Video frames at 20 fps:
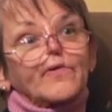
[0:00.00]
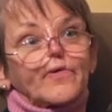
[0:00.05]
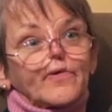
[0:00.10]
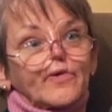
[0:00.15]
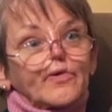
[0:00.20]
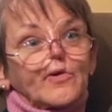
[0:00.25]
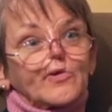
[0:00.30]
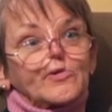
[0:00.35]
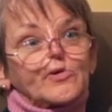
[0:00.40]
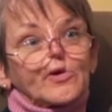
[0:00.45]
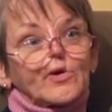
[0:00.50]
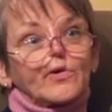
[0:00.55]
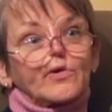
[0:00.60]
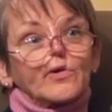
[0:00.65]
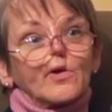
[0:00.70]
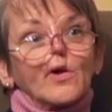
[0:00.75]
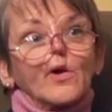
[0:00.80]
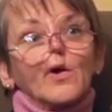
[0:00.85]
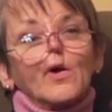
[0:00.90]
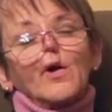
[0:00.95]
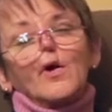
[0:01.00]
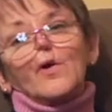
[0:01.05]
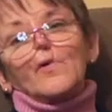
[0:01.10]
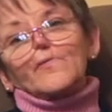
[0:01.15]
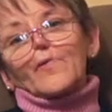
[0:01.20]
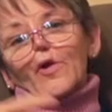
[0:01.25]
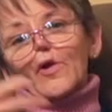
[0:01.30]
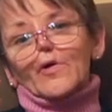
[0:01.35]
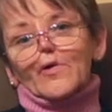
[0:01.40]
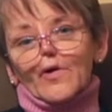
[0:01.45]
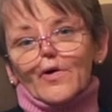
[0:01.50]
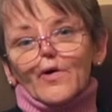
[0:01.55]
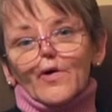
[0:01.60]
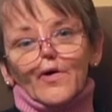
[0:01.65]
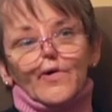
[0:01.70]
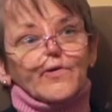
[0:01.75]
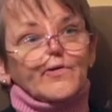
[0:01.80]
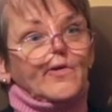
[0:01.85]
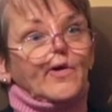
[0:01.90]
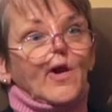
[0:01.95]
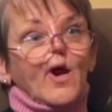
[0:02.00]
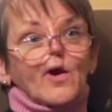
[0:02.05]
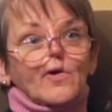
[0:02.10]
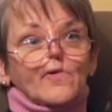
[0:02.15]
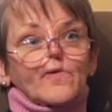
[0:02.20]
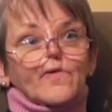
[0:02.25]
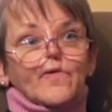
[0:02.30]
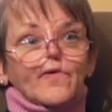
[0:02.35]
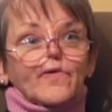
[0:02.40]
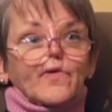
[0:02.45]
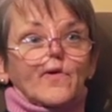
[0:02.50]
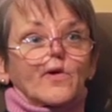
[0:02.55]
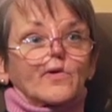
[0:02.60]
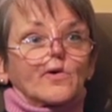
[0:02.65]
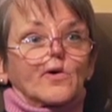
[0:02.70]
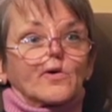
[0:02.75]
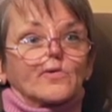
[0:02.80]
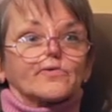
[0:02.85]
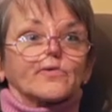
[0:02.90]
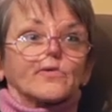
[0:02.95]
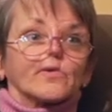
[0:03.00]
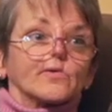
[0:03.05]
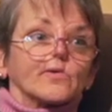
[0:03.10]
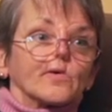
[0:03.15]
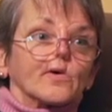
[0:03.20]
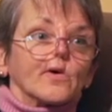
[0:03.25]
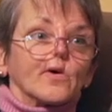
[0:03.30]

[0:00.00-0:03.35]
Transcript: institution, but he couldn't get three doctors to sign off.